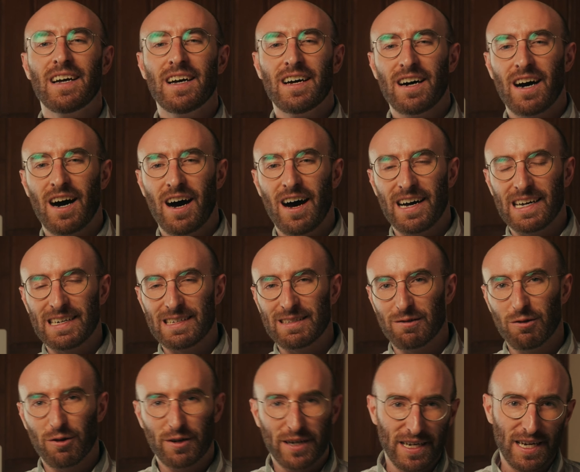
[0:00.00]

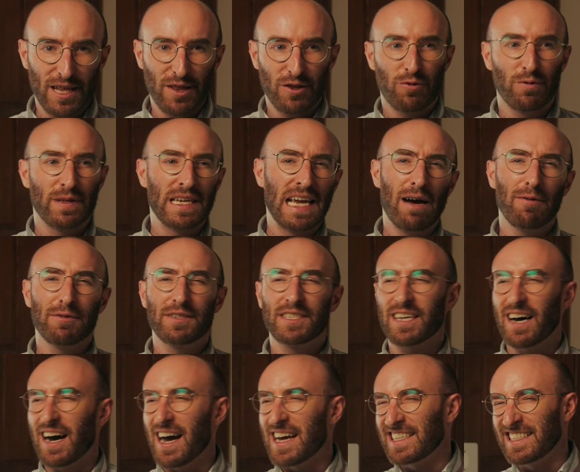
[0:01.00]
looking in through the
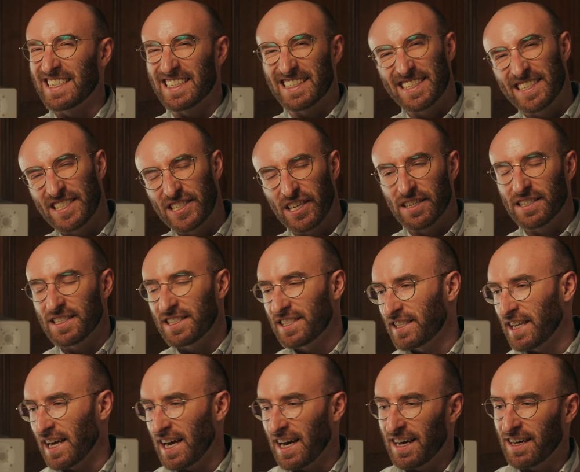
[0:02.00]
outside and it's
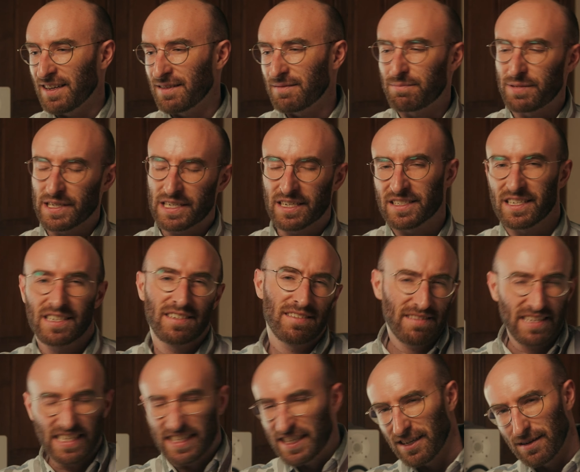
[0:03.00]
sunset, because I
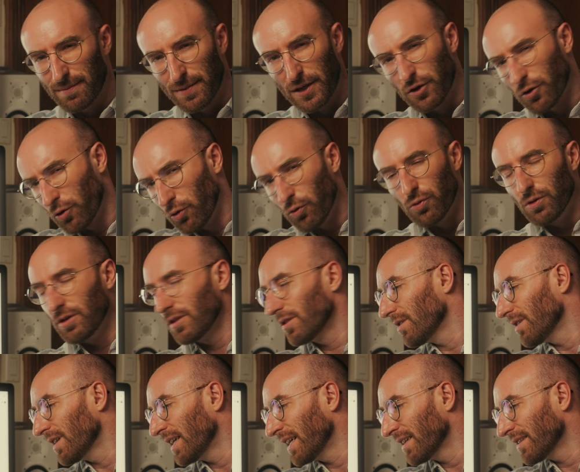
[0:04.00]
think it'll be
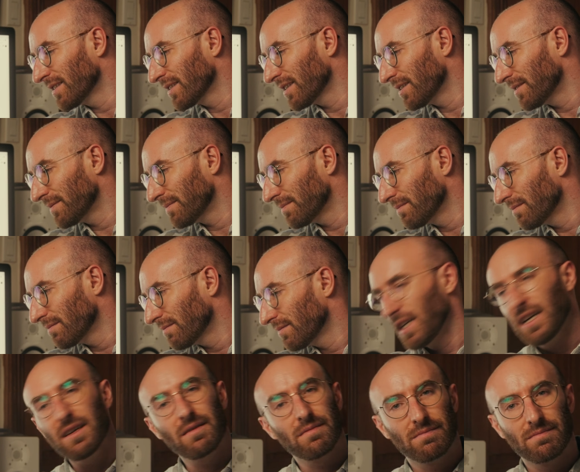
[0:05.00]
cool. And
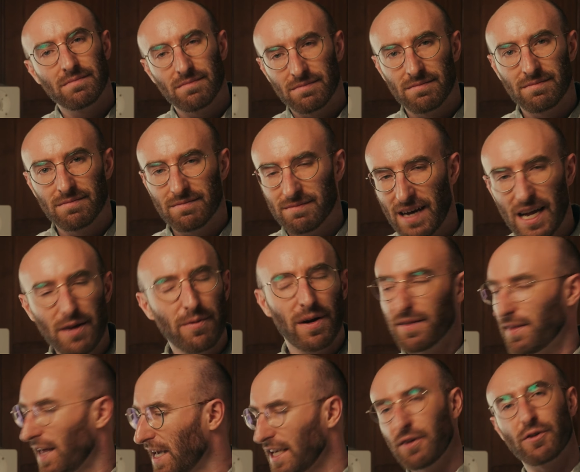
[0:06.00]
yeah. Anyway,
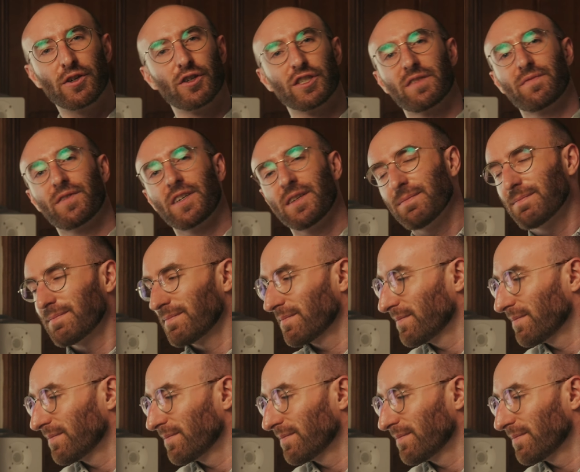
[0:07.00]
thank you, Josephine.